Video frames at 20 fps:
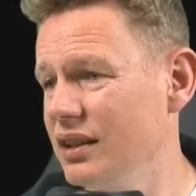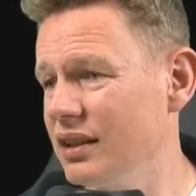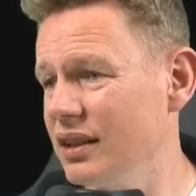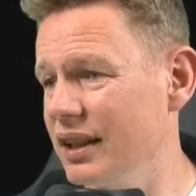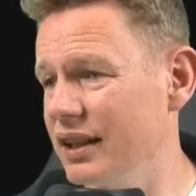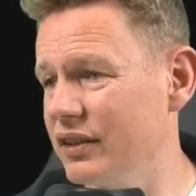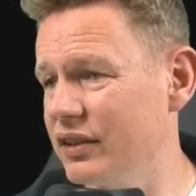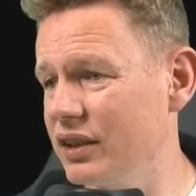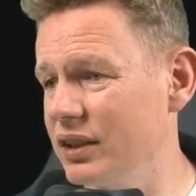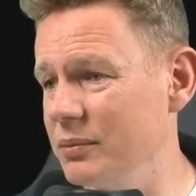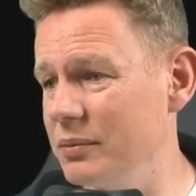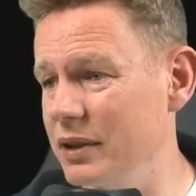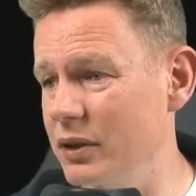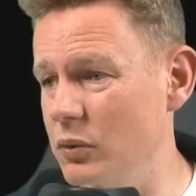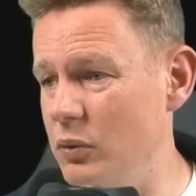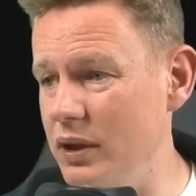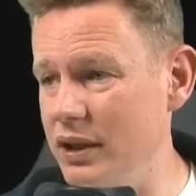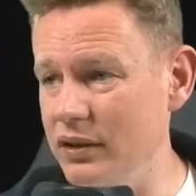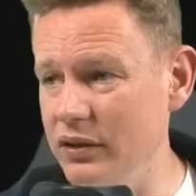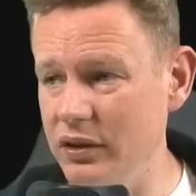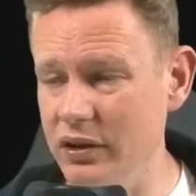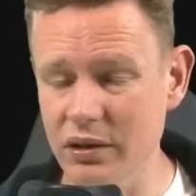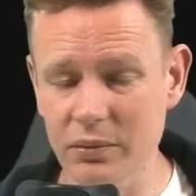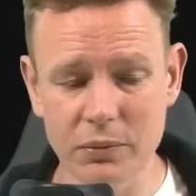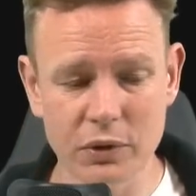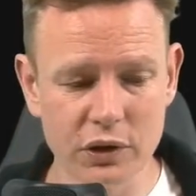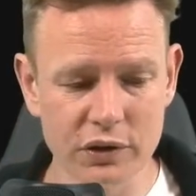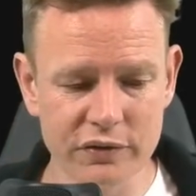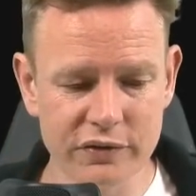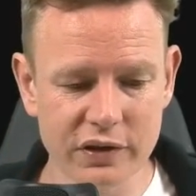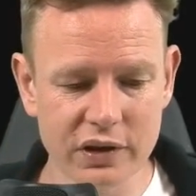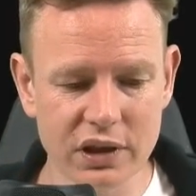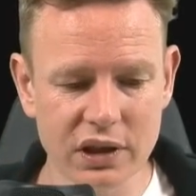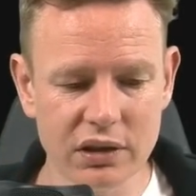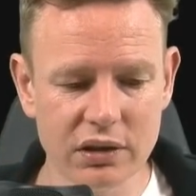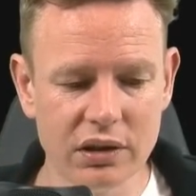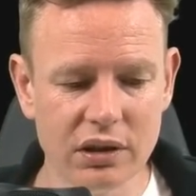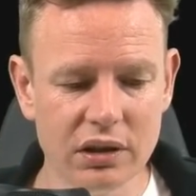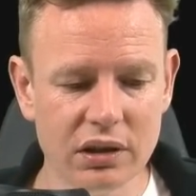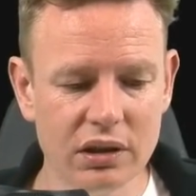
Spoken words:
Let's keep the queens on the board for now.